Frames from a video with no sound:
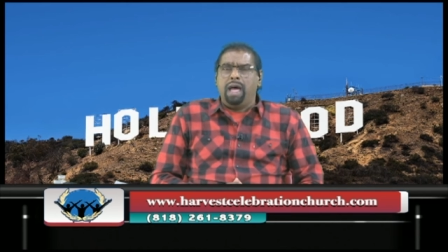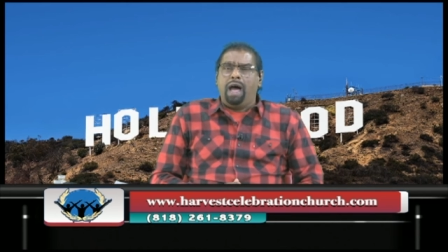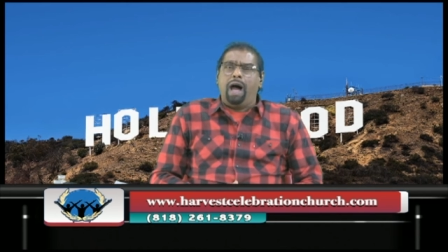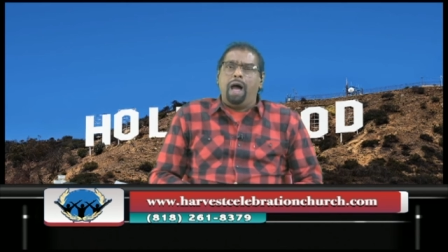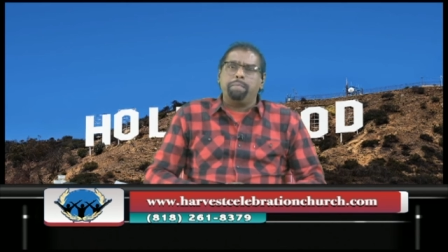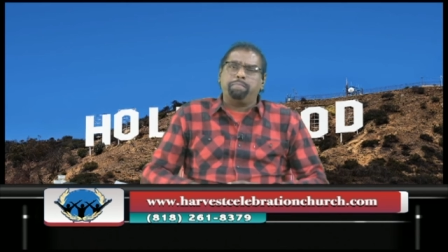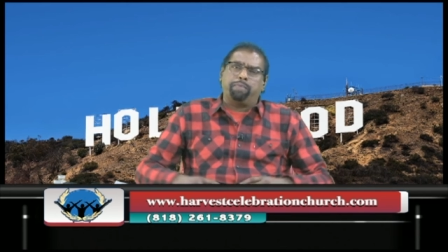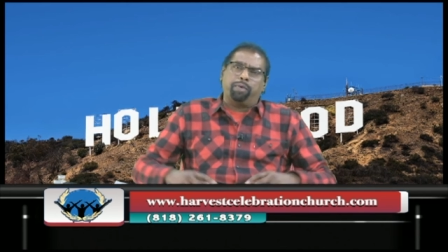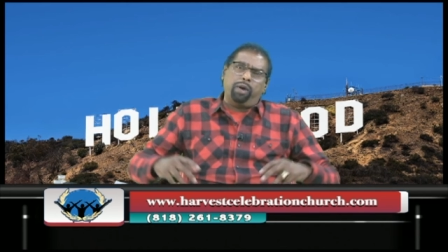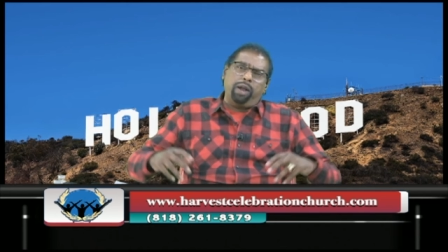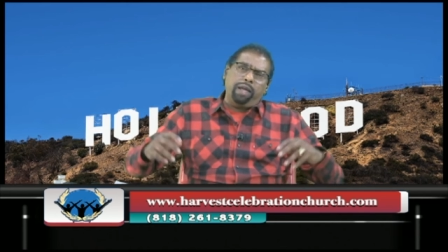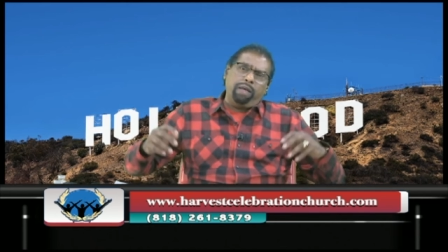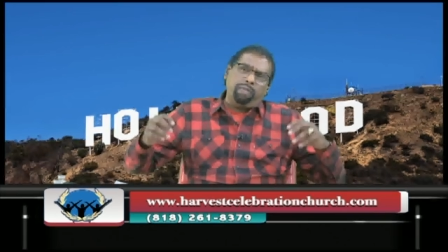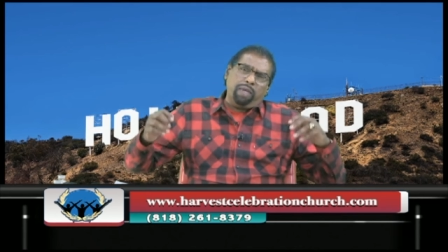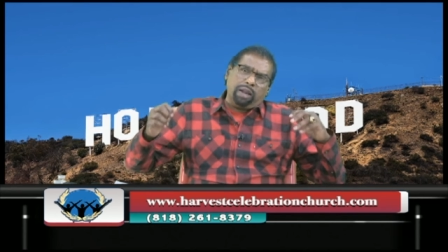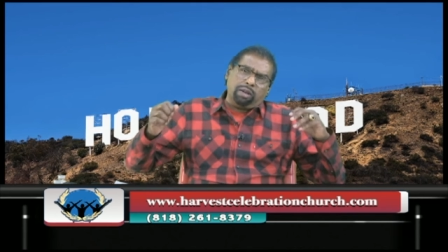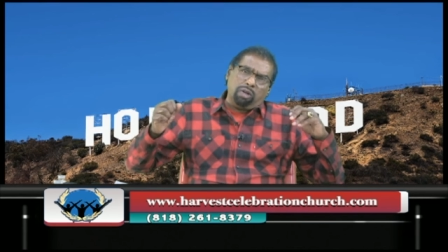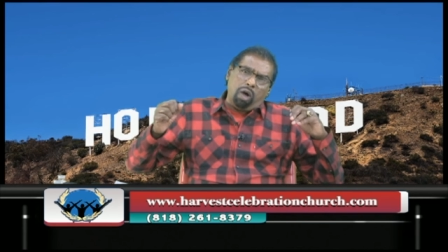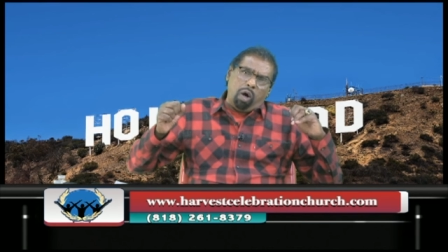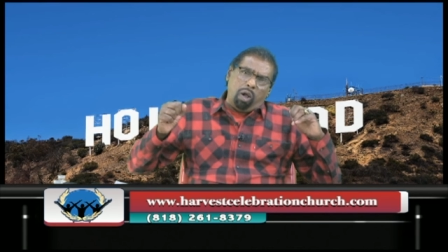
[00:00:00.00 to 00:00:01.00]
I pray
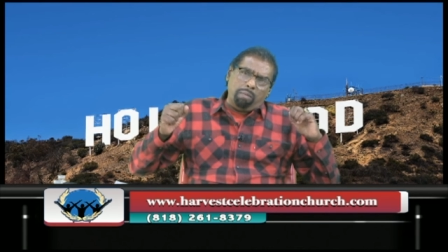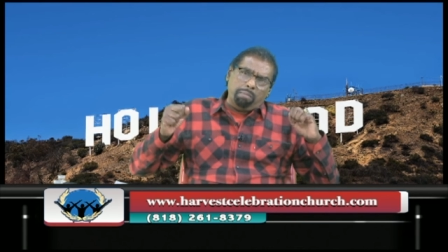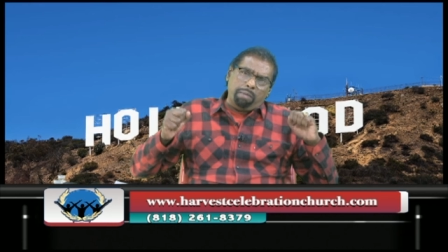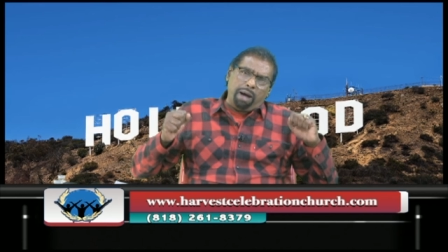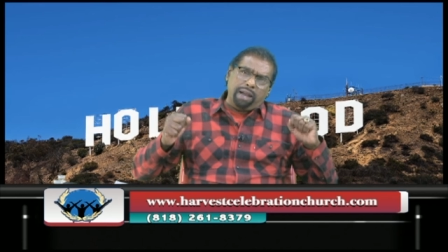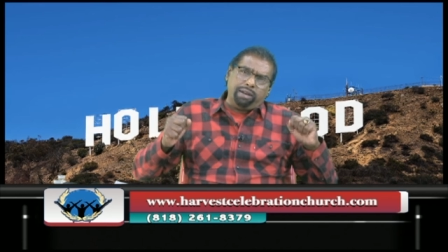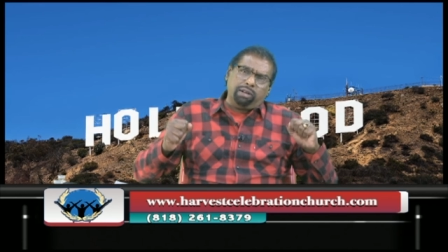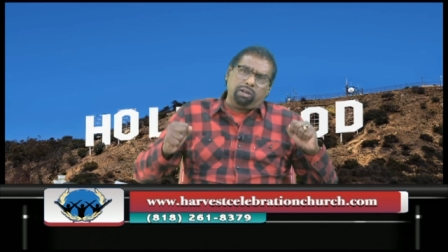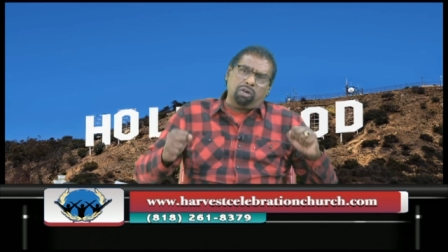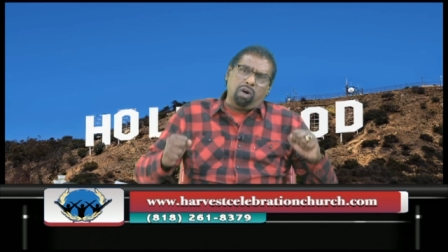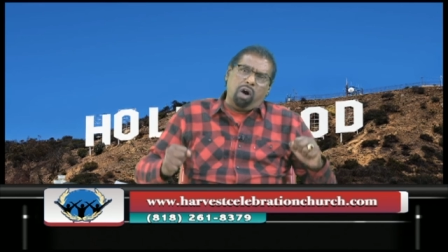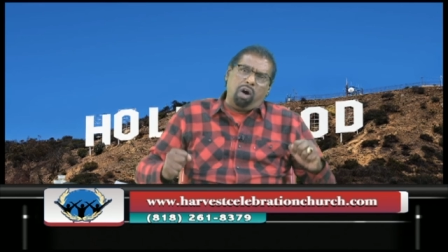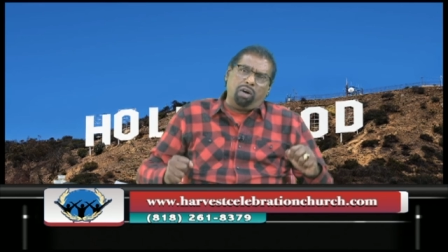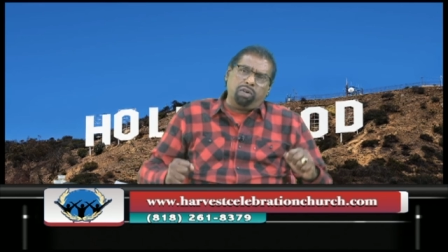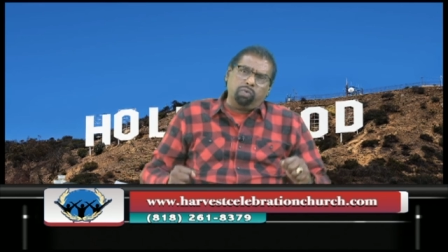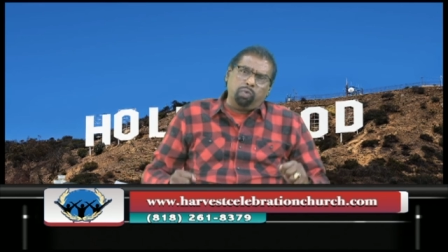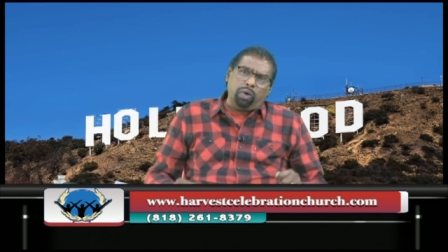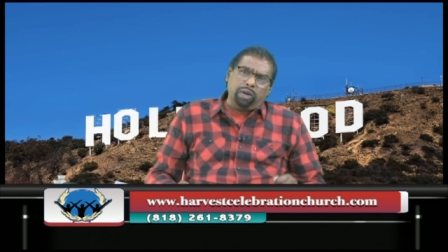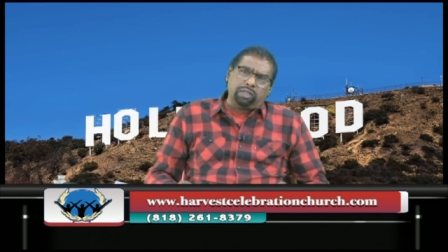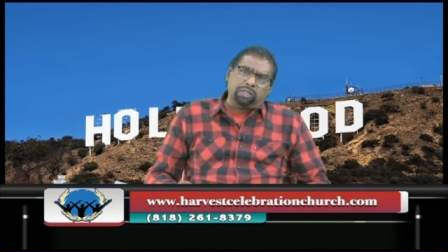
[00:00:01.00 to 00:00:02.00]
that Almighty
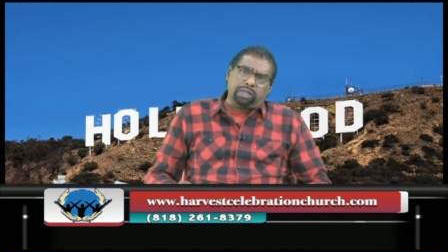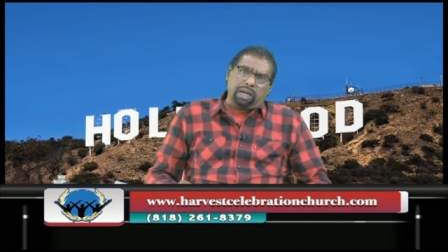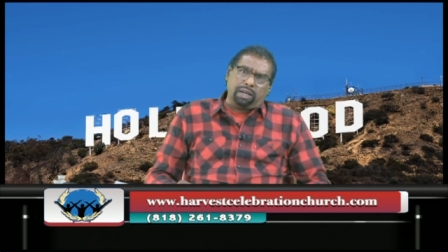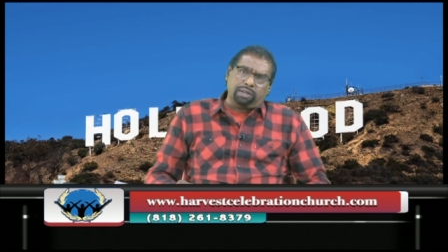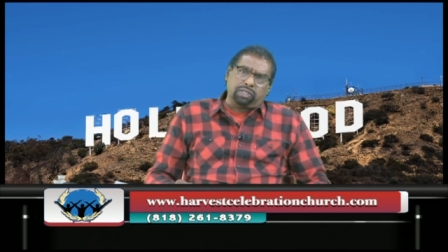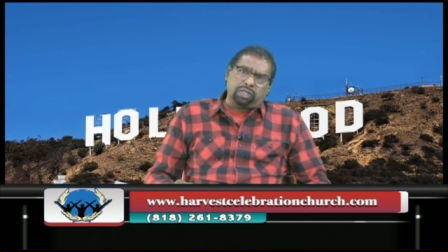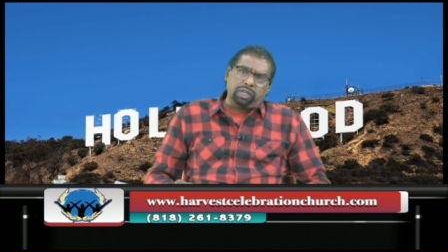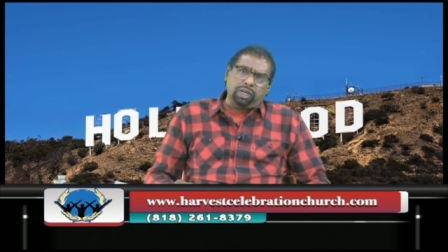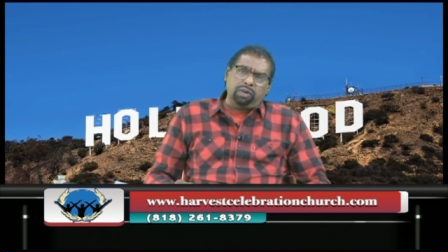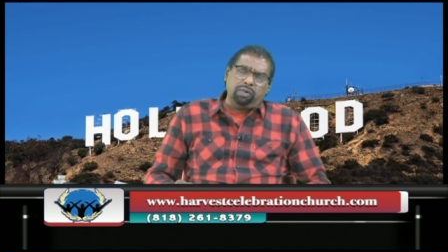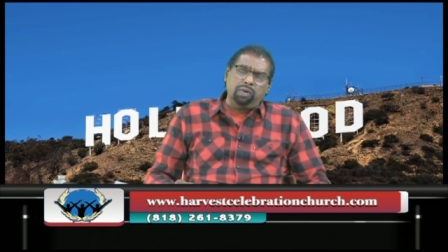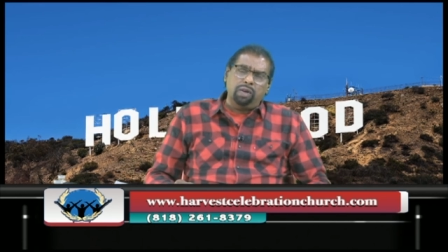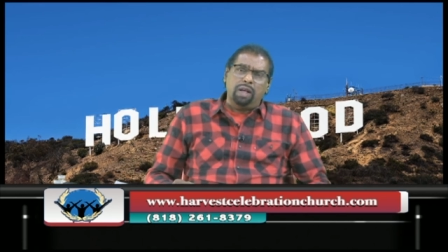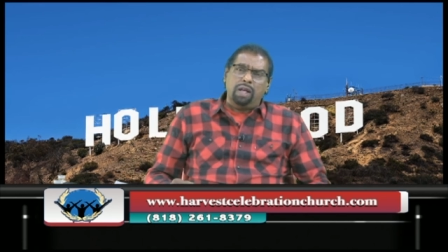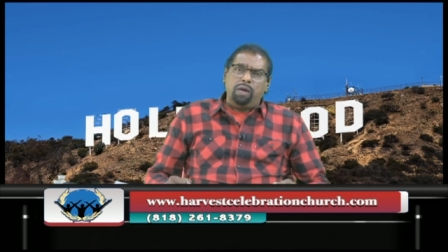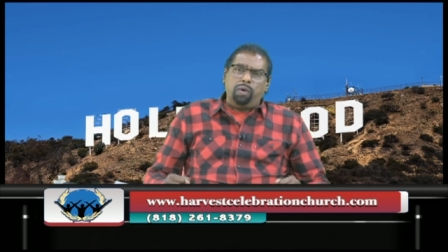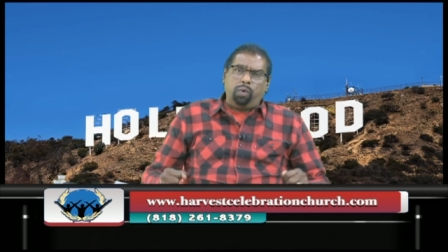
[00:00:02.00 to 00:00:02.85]
God would touch you